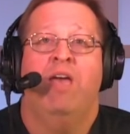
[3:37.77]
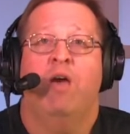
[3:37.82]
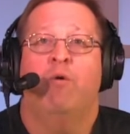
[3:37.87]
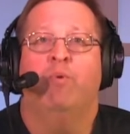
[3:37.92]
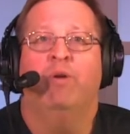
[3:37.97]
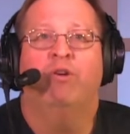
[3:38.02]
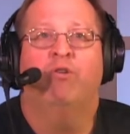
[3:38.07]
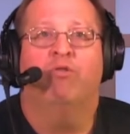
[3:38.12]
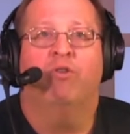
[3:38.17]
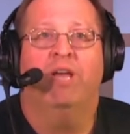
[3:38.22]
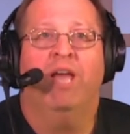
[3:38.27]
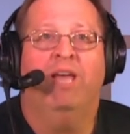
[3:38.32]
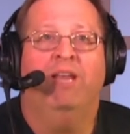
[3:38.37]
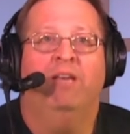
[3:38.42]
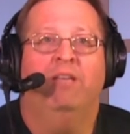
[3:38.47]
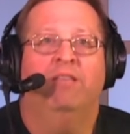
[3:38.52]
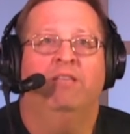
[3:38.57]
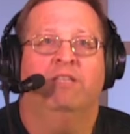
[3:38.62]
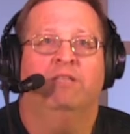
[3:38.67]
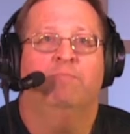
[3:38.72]
And we
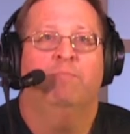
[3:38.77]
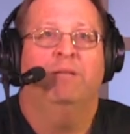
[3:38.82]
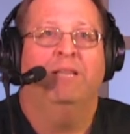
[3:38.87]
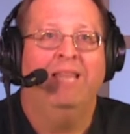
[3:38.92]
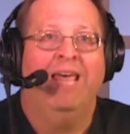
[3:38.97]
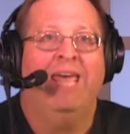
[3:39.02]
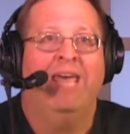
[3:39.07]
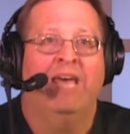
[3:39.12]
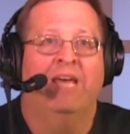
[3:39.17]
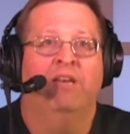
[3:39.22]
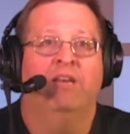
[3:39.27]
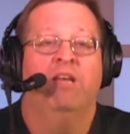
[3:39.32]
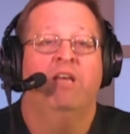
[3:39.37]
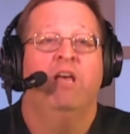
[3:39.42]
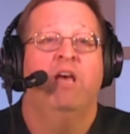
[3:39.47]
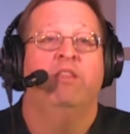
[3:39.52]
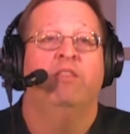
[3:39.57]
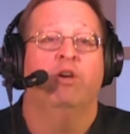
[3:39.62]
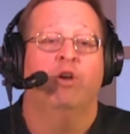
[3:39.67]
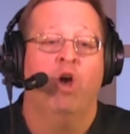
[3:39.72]
created this plan,
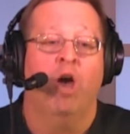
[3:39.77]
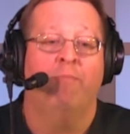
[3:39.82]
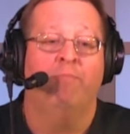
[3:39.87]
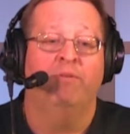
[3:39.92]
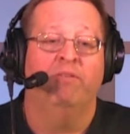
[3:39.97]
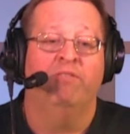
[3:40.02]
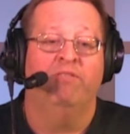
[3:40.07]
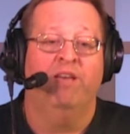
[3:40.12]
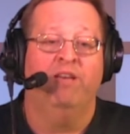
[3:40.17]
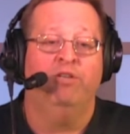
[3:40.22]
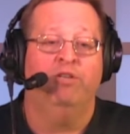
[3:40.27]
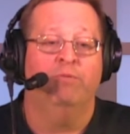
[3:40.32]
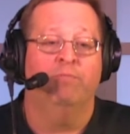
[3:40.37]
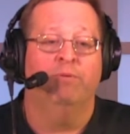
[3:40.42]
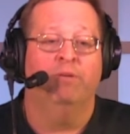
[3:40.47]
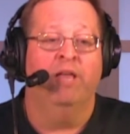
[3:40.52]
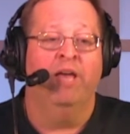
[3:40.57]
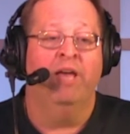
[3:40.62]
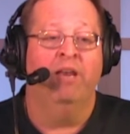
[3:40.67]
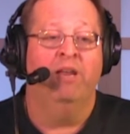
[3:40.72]
the
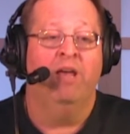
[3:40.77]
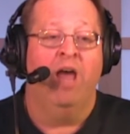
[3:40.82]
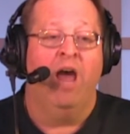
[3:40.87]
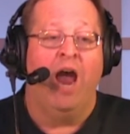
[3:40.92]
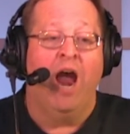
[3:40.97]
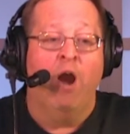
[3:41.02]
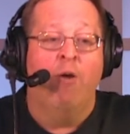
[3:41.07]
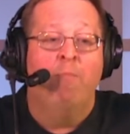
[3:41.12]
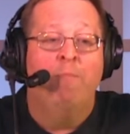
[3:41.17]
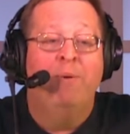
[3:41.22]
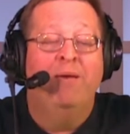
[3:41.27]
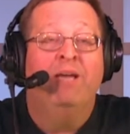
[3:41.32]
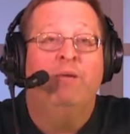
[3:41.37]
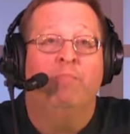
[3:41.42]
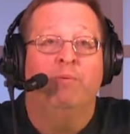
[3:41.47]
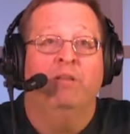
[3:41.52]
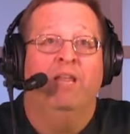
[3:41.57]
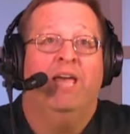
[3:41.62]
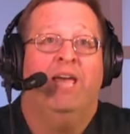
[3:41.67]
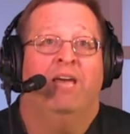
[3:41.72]
compensation plan, our
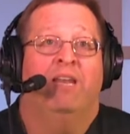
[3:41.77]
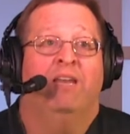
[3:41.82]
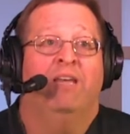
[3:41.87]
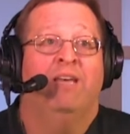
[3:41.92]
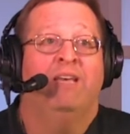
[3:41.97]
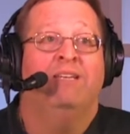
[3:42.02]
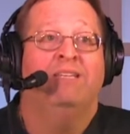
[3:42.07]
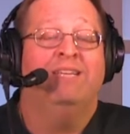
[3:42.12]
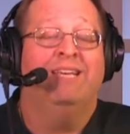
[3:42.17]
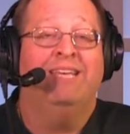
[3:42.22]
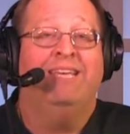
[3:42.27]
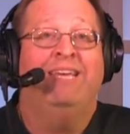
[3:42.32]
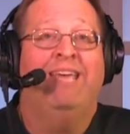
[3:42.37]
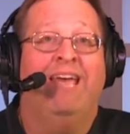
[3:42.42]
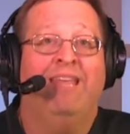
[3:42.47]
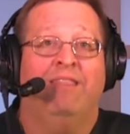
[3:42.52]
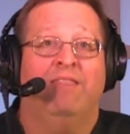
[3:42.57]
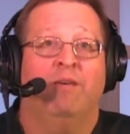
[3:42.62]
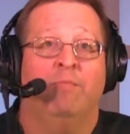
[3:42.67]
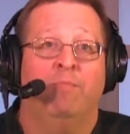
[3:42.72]
big plan to
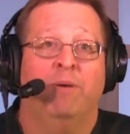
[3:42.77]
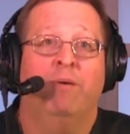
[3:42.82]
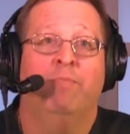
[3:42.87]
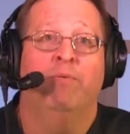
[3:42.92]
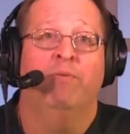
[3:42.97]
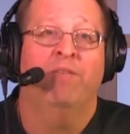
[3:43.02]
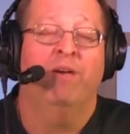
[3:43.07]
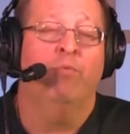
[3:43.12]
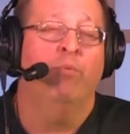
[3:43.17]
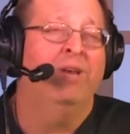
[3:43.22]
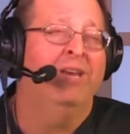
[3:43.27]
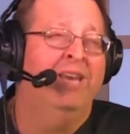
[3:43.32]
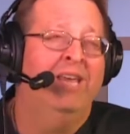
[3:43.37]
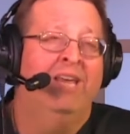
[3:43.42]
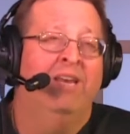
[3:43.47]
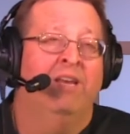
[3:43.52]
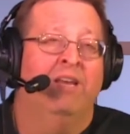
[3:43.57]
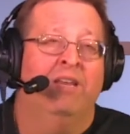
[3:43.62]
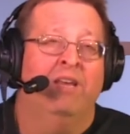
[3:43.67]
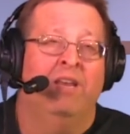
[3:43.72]
get the people that we
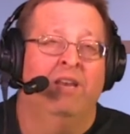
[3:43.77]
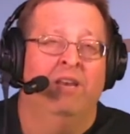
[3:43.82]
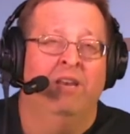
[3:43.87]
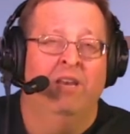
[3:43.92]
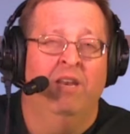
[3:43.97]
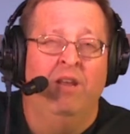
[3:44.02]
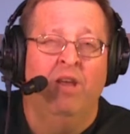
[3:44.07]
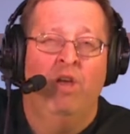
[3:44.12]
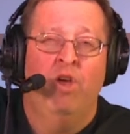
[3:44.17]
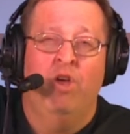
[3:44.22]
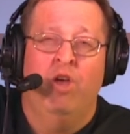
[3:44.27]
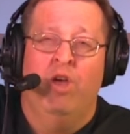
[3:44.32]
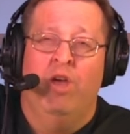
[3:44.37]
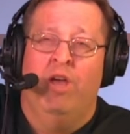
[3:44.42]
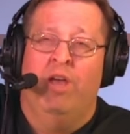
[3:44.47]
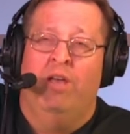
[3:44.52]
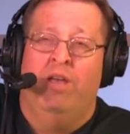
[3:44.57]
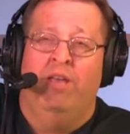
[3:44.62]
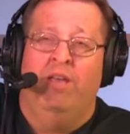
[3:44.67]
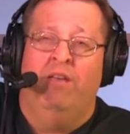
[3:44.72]
need. And
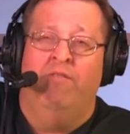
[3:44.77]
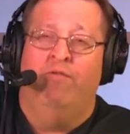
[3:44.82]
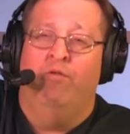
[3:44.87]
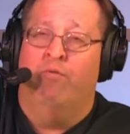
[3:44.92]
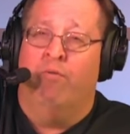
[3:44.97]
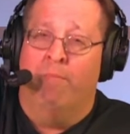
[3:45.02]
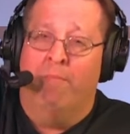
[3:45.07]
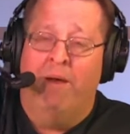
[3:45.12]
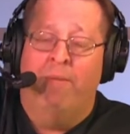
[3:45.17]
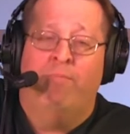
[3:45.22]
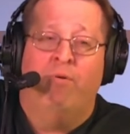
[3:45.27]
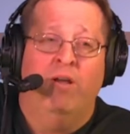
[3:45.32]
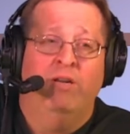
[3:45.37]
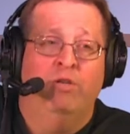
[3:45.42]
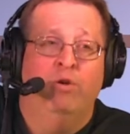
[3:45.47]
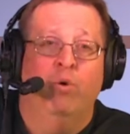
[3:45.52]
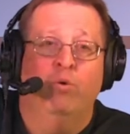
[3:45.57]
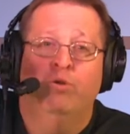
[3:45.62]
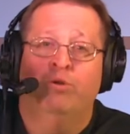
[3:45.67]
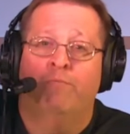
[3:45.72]
if you remember, I
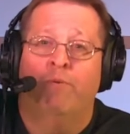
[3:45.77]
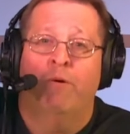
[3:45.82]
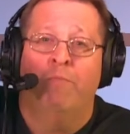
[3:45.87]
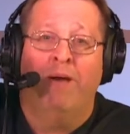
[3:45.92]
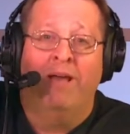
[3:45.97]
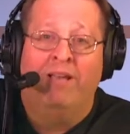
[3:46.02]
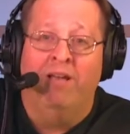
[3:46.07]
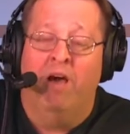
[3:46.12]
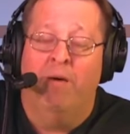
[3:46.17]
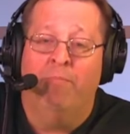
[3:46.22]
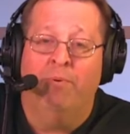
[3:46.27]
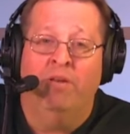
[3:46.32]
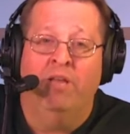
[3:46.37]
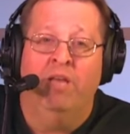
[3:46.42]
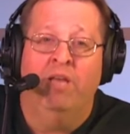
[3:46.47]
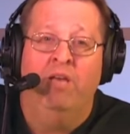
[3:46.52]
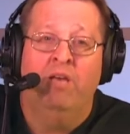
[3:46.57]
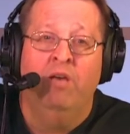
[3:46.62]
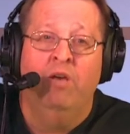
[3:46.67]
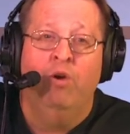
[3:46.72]
told you about my
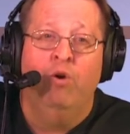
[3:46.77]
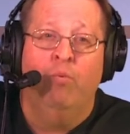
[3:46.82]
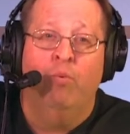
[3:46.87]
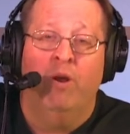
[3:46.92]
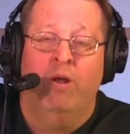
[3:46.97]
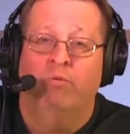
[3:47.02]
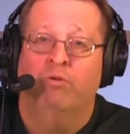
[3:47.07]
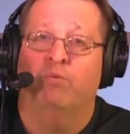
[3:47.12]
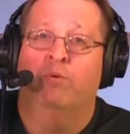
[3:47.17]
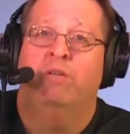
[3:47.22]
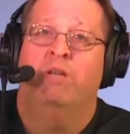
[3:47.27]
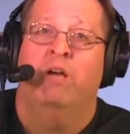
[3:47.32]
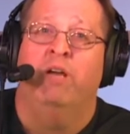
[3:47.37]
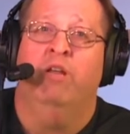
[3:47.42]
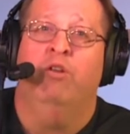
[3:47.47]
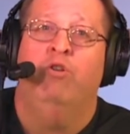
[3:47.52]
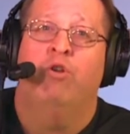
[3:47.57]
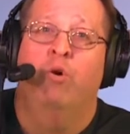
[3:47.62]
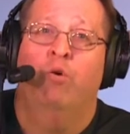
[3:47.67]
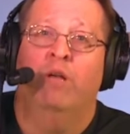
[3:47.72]
company when I was with
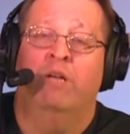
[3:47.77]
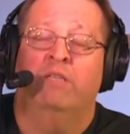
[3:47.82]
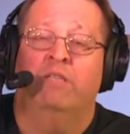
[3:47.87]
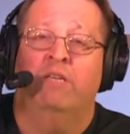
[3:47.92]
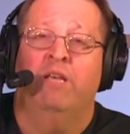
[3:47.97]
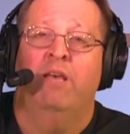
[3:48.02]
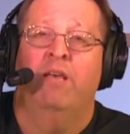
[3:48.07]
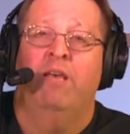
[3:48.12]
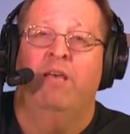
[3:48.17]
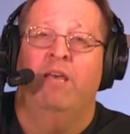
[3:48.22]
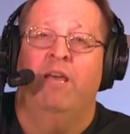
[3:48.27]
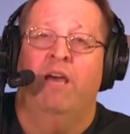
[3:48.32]
Dunkin' Donuts,